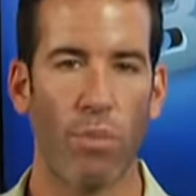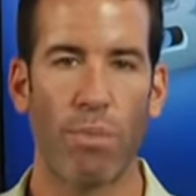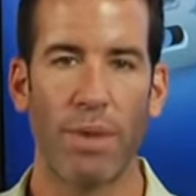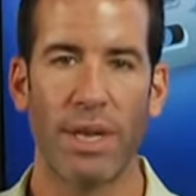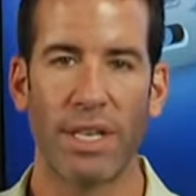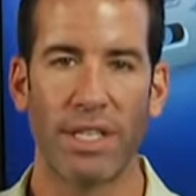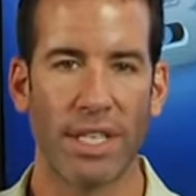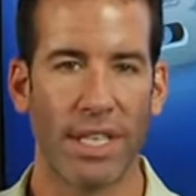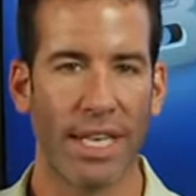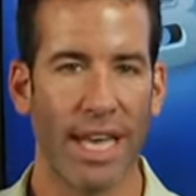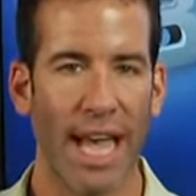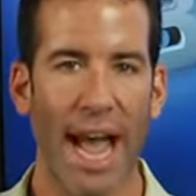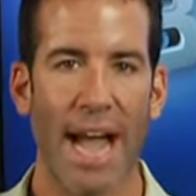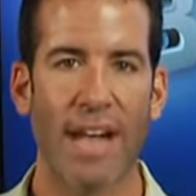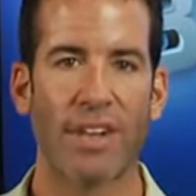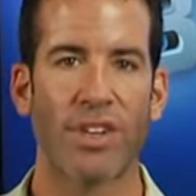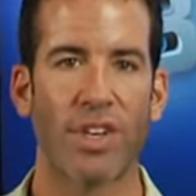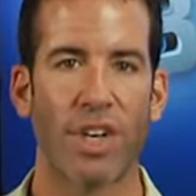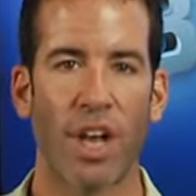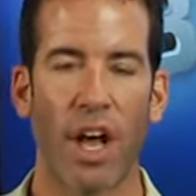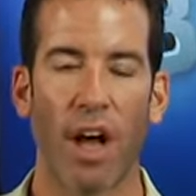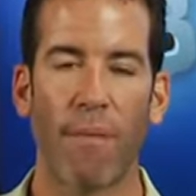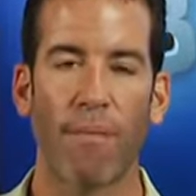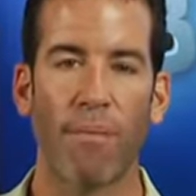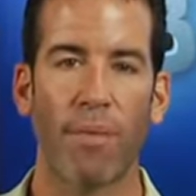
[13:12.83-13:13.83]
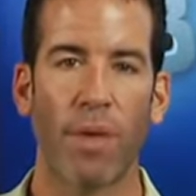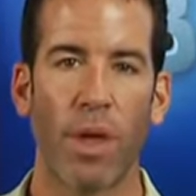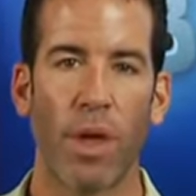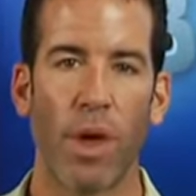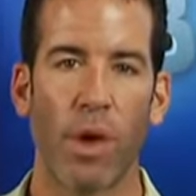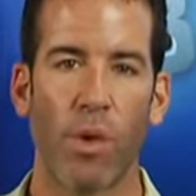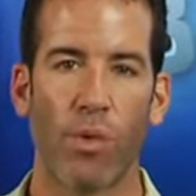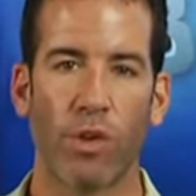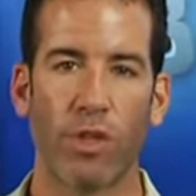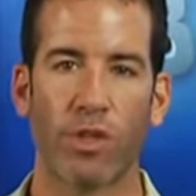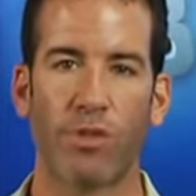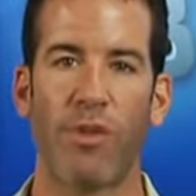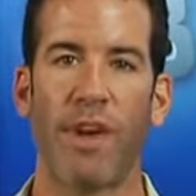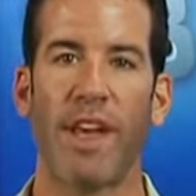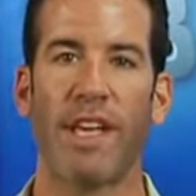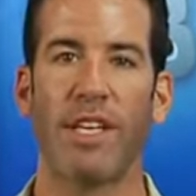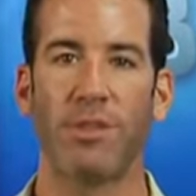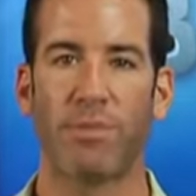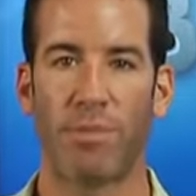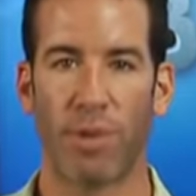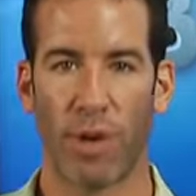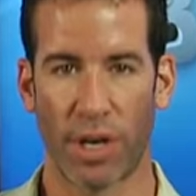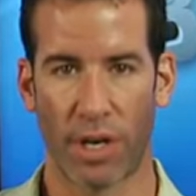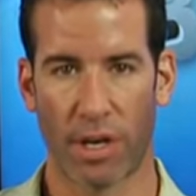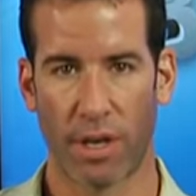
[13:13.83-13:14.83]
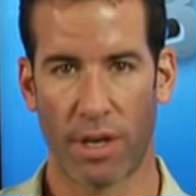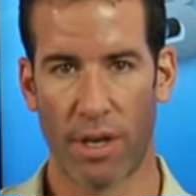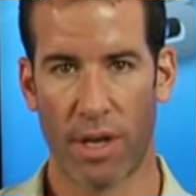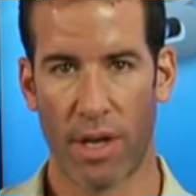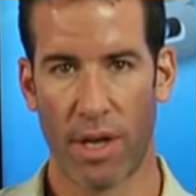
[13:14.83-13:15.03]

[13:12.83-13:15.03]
busy catching up, was Facebook.